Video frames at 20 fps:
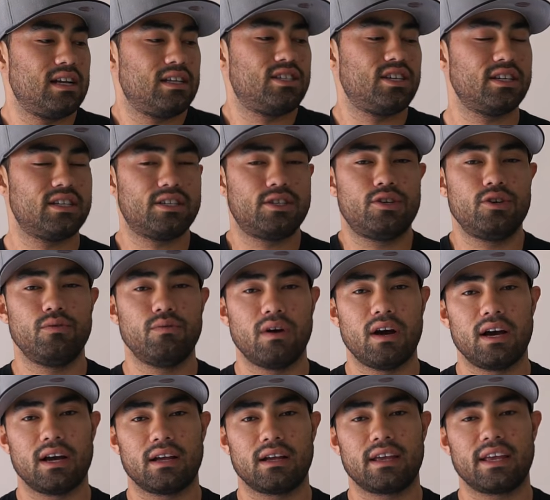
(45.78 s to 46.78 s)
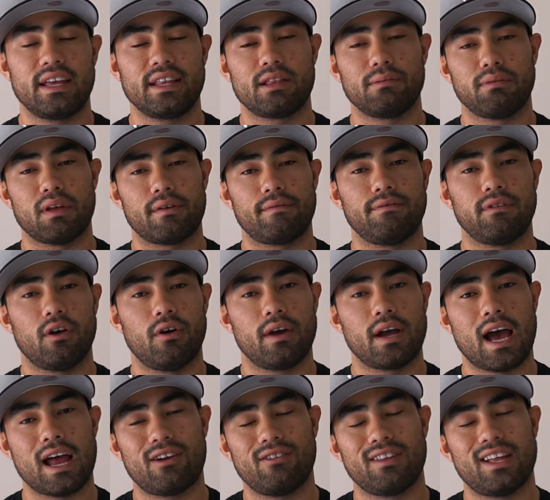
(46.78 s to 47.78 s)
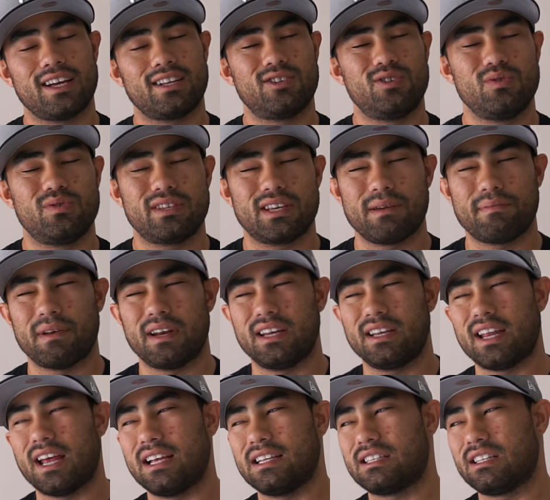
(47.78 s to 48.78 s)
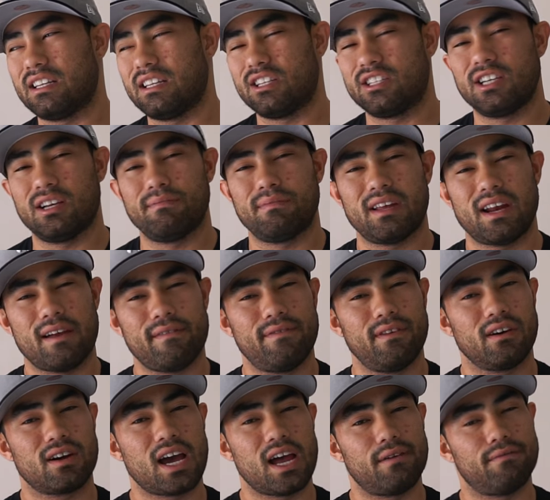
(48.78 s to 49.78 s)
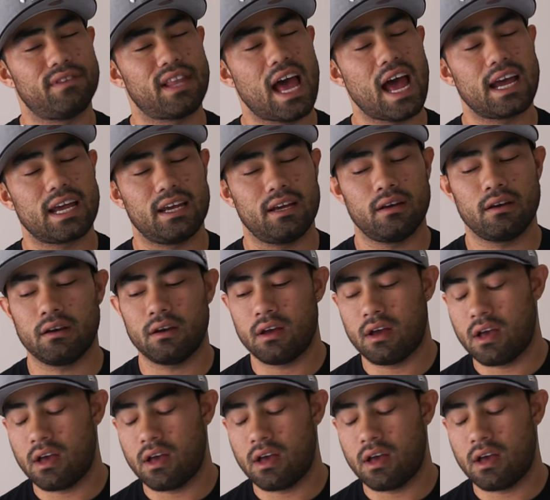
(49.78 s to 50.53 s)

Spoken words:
just to get the blood flowing. I don't like to skip any days in the gym, then I feel kind of laggy.